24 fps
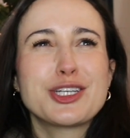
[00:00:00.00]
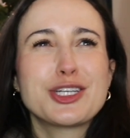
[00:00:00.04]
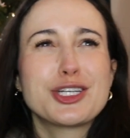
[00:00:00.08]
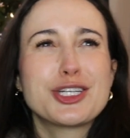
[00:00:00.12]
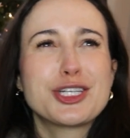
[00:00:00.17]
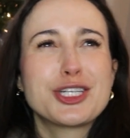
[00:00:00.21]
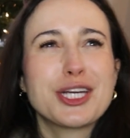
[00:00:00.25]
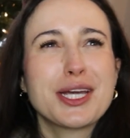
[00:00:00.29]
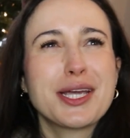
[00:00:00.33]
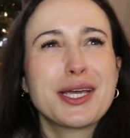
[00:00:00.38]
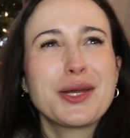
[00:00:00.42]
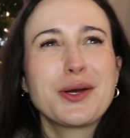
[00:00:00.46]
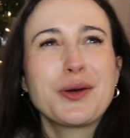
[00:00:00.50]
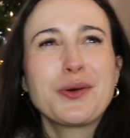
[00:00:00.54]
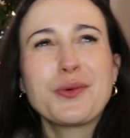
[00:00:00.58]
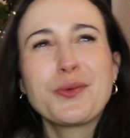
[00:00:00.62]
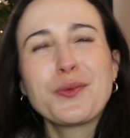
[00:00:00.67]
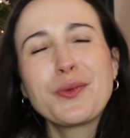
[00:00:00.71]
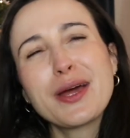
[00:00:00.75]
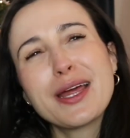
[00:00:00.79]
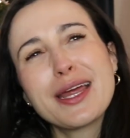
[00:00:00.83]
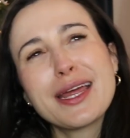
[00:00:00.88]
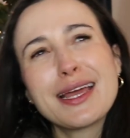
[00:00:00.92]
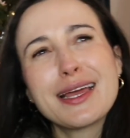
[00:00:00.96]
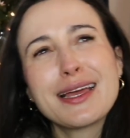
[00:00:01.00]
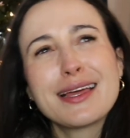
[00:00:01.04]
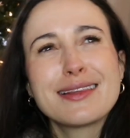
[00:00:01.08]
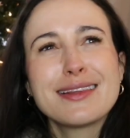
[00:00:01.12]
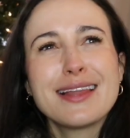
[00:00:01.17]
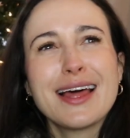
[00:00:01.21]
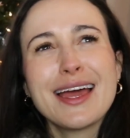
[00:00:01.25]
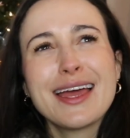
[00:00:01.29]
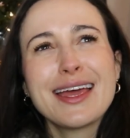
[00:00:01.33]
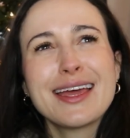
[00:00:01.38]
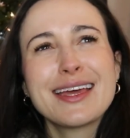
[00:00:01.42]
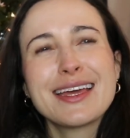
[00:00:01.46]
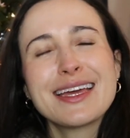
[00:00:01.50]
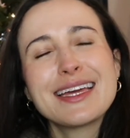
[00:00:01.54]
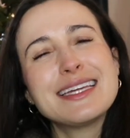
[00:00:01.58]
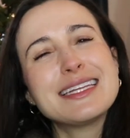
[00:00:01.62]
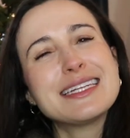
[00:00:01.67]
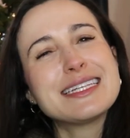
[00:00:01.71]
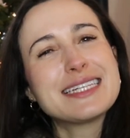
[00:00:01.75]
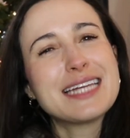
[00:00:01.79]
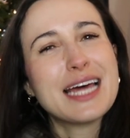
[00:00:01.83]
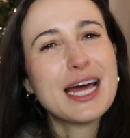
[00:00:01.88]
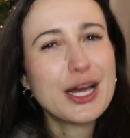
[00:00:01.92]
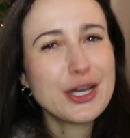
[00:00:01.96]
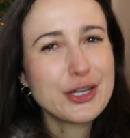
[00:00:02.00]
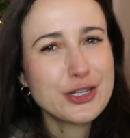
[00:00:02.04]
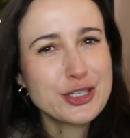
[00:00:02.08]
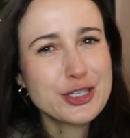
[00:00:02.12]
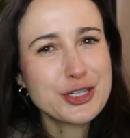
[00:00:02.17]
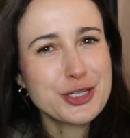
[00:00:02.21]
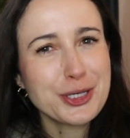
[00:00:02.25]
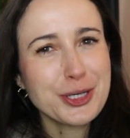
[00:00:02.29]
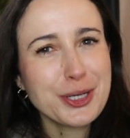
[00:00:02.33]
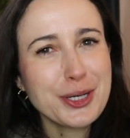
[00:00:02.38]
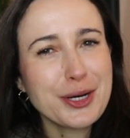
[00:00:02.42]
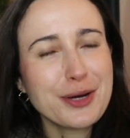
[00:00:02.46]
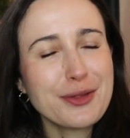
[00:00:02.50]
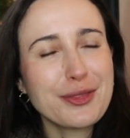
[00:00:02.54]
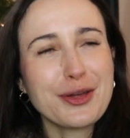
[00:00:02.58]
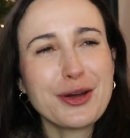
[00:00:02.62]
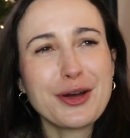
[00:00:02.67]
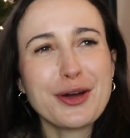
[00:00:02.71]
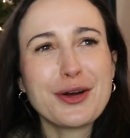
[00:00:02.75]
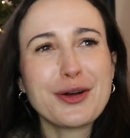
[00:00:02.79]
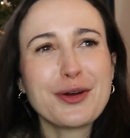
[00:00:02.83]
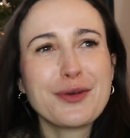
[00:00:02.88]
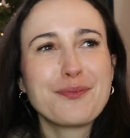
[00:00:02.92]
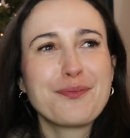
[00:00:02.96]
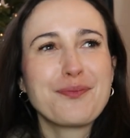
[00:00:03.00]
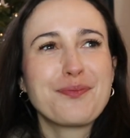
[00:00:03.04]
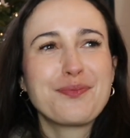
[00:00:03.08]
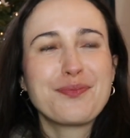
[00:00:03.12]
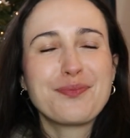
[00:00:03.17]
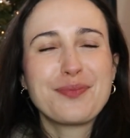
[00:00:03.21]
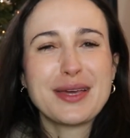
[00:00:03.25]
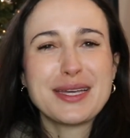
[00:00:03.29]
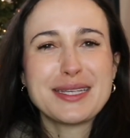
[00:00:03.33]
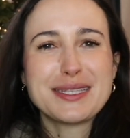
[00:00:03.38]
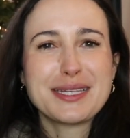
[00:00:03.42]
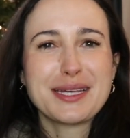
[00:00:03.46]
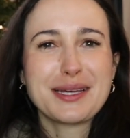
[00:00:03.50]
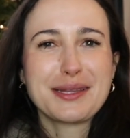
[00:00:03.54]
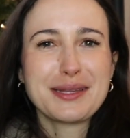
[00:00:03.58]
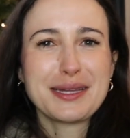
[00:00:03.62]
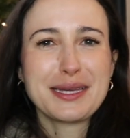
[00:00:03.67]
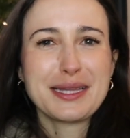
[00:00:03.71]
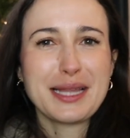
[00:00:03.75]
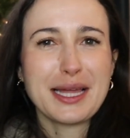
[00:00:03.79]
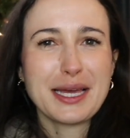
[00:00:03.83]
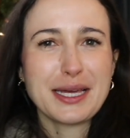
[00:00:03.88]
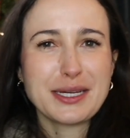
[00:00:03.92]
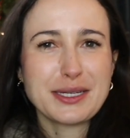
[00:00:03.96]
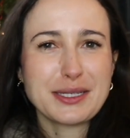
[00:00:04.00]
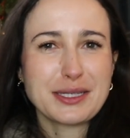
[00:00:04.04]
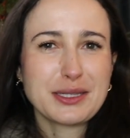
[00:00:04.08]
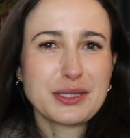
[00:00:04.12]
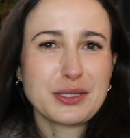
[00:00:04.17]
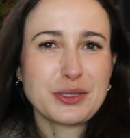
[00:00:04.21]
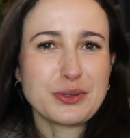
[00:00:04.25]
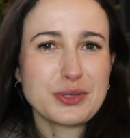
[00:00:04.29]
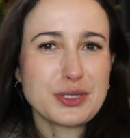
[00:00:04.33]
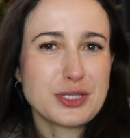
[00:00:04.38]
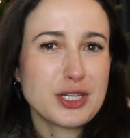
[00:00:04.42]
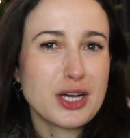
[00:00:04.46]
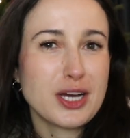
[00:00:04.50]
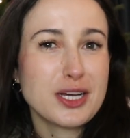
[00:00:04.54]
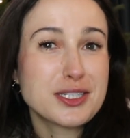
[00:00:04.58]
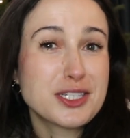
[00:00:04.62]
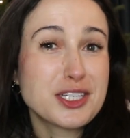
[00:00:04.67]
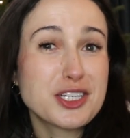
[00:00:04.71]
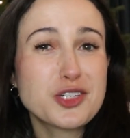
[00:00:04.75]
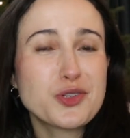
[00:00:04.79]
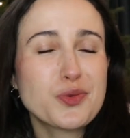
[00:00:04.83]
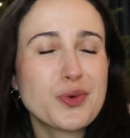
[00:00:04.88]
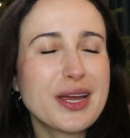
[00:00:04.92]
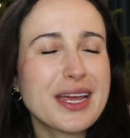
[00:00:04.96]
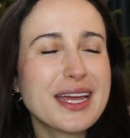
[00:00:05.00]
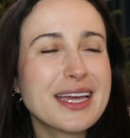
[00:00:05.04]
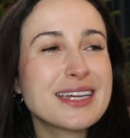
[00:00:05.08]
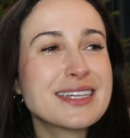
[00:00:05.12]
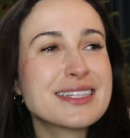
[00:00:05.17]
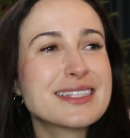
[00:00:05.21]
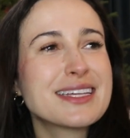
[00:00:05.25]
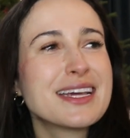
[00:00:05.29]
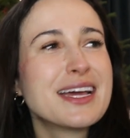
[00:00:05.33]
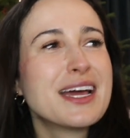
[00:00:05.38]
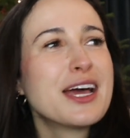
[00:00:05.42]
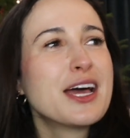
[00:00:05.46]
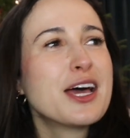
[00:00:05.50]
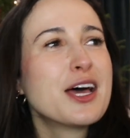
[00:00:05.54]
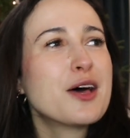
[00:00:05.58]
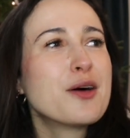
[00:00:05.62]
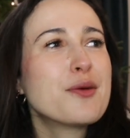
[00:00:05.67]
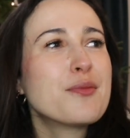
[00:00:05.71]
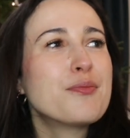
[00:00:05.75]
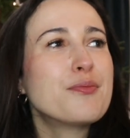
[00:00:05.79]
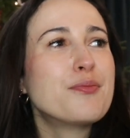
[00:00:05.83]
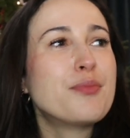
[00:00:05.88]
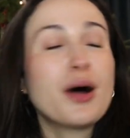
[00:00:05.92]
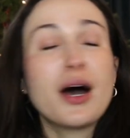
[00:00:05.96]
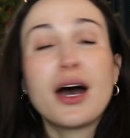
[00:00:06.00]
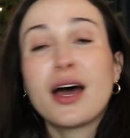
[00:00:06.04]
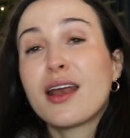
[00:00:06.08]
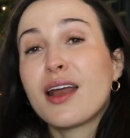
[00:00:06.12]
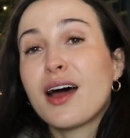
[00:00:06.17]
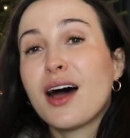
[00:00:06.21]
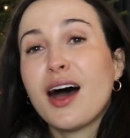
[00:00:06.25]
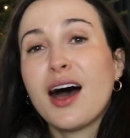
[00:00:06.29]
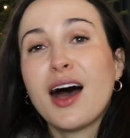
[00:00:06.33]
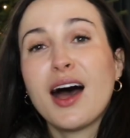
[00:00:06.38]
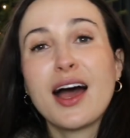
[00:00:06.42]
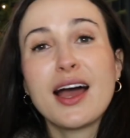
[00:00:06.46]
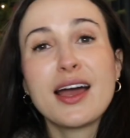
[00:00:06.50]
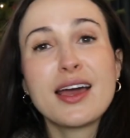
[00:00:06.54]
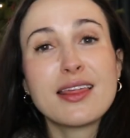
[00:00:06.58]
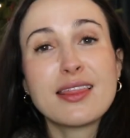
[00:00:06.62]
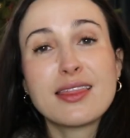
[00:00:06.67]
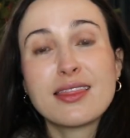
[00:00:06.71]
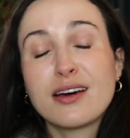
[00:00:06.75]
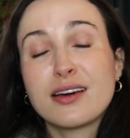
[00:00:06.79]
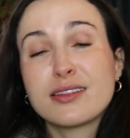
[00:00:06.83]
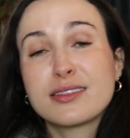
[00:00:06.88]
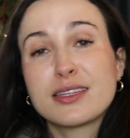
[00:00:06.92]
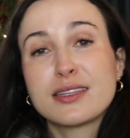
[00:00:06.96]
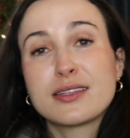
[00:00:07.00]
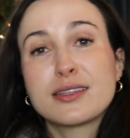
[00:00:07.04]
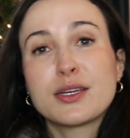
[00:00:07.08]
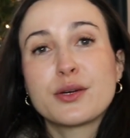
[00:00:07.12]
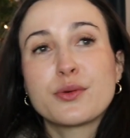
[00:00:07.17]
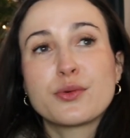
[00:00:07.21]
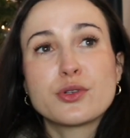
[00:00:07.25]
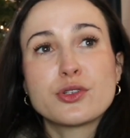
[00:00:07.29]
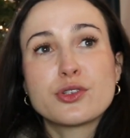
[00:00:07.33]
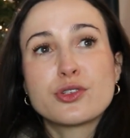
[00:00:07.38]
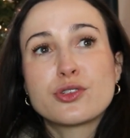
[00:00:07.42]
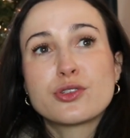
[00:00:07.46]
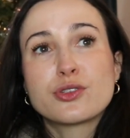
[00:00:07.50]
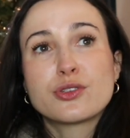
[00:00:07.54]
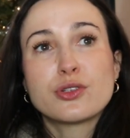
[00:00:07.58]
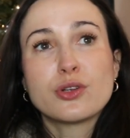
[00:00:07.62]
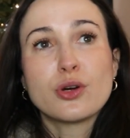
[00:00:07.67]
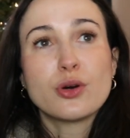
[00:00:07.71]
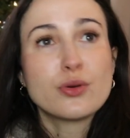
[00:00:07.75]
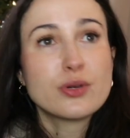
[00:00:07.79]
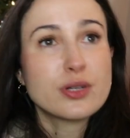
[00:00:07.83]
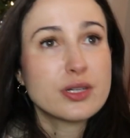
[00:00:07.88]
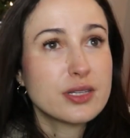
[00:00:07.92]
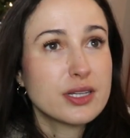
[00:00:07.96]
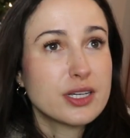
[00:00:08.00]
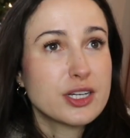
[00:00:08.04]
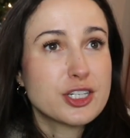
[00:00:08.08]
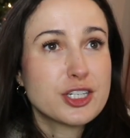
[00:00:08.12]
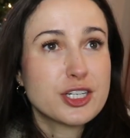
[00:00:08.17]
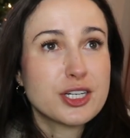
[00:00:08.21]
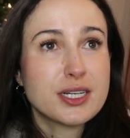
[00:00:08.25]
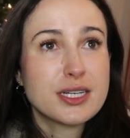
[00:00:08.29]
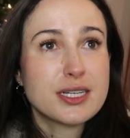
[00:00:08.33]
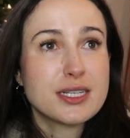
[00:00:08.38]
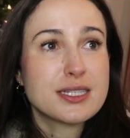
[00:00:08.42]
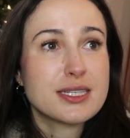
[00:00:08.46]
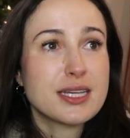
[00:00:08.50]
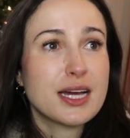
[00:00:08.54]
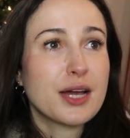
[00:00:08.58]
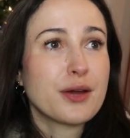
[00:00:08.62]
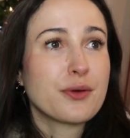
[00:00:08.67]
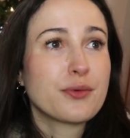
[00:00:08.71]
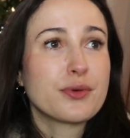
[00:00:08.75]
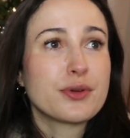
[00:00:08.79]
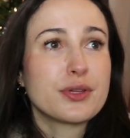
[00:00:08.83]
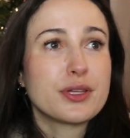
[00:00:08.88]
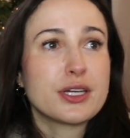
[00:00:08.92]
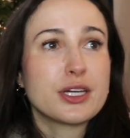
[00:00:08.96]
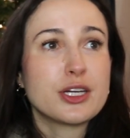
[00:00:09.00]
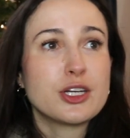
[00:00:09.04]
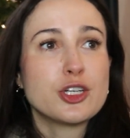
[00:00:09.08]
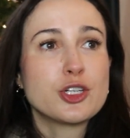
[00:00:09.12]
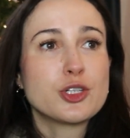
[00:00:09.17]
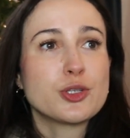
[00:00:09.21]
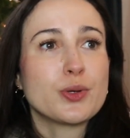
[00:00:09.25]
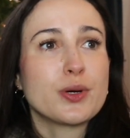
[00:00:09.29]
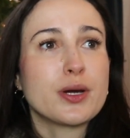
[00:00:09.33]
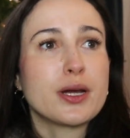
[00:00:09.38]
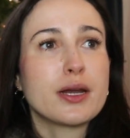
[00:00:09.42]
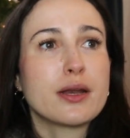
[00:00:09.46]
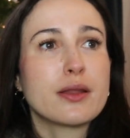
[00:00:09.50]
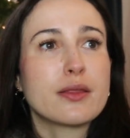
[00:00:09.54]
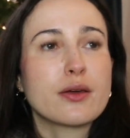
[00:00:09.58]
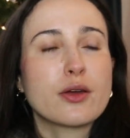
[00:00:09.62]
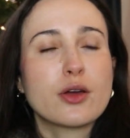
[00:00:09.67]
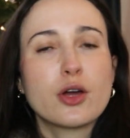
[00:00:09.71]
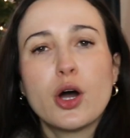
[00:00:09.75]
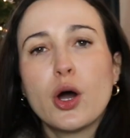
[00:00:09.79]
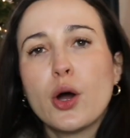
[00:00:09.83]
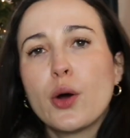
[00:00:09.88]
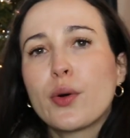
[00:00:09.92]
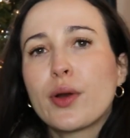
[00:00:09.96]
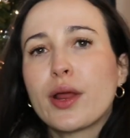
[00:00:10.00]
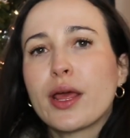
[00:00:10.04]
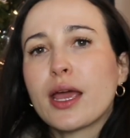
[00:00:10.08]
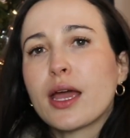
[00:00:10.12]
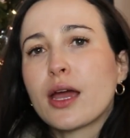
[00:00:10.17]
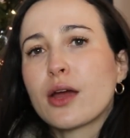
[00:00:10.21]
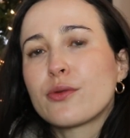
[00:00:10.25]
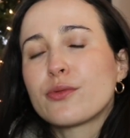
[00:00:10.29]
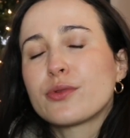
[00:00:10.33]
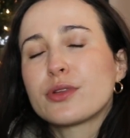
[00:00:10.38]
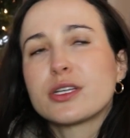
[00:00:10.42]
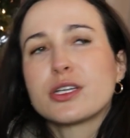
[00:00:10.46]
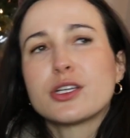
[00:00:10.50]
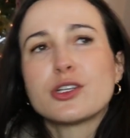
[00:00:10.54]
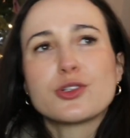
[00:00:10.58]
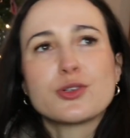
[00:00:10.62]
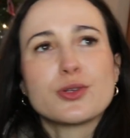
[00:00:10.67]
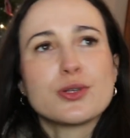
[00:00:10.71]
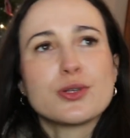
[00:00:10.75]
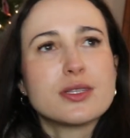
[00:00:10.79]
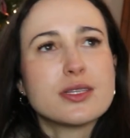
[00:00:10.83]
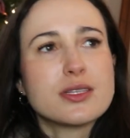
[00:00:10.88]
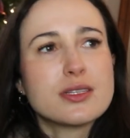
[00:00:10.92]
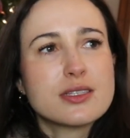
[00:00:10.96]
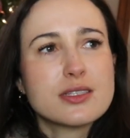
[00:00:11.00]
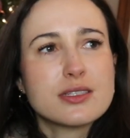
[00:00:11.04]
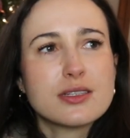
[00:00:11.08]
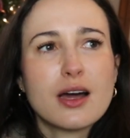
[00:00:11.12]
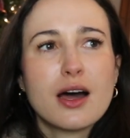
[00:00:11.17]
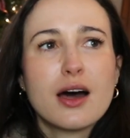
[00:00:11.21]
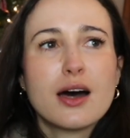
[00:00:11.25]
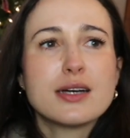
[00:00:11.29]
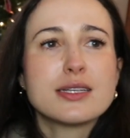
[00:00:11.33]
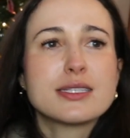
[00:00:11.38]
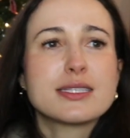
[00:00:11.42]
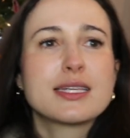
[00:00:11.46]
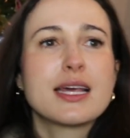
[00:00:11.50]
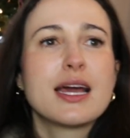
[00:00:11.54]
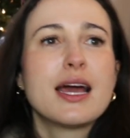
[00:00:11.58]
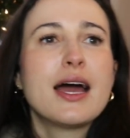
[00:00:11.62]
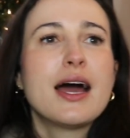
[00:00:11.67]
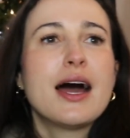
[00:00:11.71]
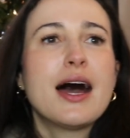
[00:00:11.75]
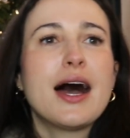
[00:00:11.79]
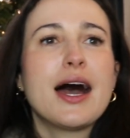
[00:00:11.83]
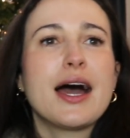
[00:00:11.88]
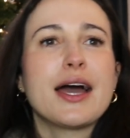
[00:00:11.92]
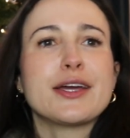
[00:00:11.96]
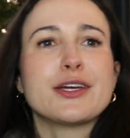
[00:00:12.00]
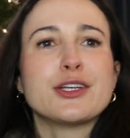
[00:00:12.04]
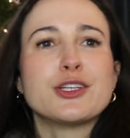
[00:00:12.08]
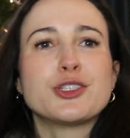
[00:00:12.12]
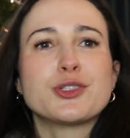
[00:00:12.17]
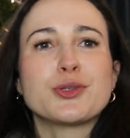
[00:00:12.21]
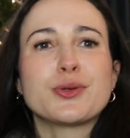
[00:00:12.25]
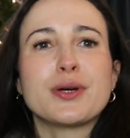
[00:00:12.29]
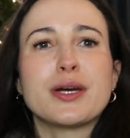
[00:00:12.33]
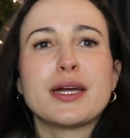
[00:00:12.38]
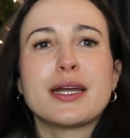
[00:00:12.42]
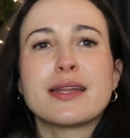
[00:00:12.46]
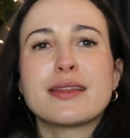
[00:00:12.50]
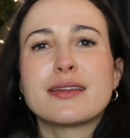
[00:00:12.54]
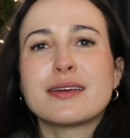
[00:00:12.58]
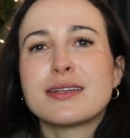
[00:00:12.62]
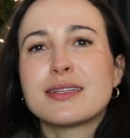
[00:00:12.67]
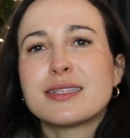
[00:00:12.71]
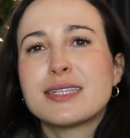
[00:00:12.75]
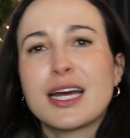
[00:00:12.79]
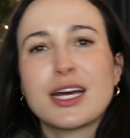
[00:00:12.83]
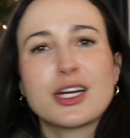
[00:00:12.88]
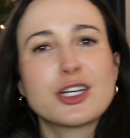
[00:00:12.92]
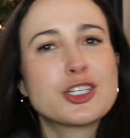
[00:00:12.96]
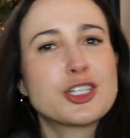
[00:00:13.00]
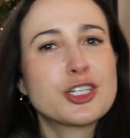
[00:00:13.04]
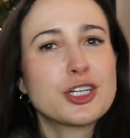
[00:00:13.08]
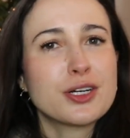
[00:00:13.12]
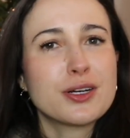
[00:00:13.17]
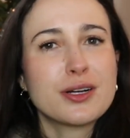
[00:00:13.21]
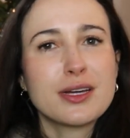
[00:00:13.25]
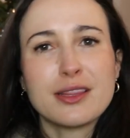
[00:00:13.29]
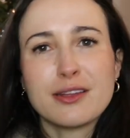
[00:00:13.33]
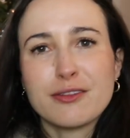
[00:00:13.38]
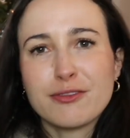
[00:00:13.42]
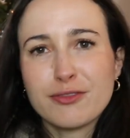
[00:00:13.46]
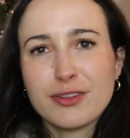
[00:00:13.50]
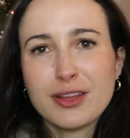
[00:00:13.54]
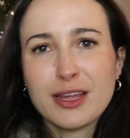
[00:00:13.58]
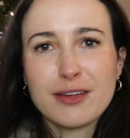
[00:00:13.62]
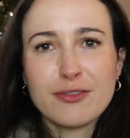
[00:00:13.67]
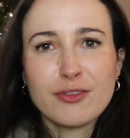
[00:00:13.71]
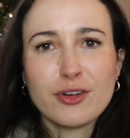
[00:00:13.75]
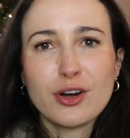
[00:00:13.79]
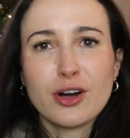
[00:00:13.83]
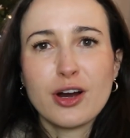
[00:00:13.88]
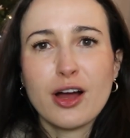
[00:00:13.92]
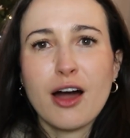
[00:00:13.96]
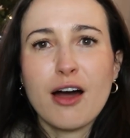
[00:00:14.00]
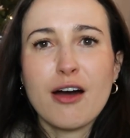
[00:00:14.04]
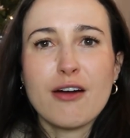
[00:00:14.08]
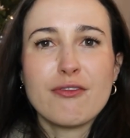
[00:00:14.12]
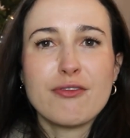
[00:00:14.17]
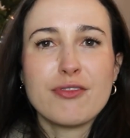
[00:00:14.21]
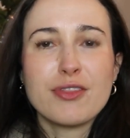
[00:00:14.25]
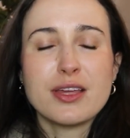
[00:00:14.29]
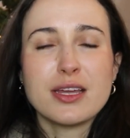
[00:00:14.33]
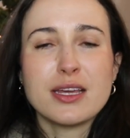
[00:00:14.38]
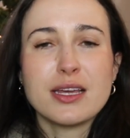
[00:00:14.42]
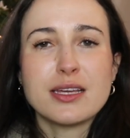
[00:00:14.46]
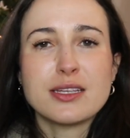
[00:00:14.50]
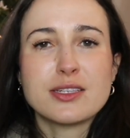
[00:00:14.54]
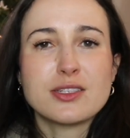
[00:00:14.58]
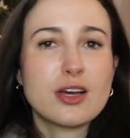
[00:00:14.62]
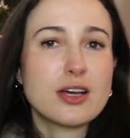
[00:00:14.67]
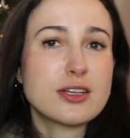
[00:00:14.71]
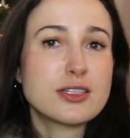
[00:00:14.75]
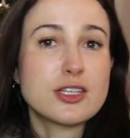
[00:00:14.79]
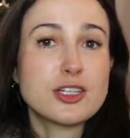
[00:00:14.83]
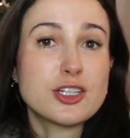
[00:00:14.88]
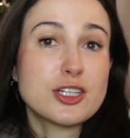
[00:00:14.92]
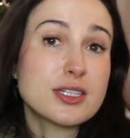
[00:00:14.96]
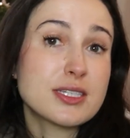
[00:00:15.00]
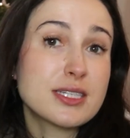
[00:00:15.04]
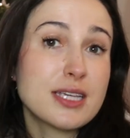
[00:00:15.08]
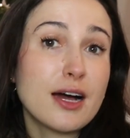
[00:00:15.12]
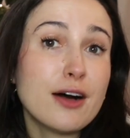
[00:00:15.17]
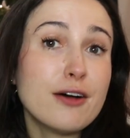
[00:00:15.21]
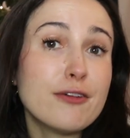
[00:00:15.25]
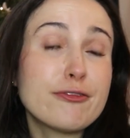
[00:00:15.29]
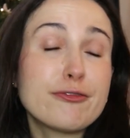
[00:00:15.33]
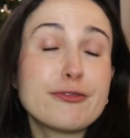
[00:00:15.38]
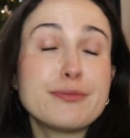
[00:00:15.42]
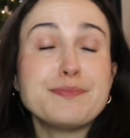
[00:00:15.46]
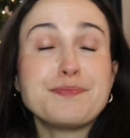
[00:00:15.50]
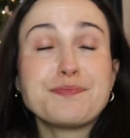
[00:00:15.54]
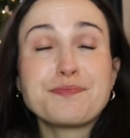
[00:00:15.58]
chicken wing-like in texture. They're basically like little sausage wings, but I thought that they were so delicious. I really enjoyed the coating, I really enjoyed the sauce, I enjoyed the texture and the flavor of the sausage itself.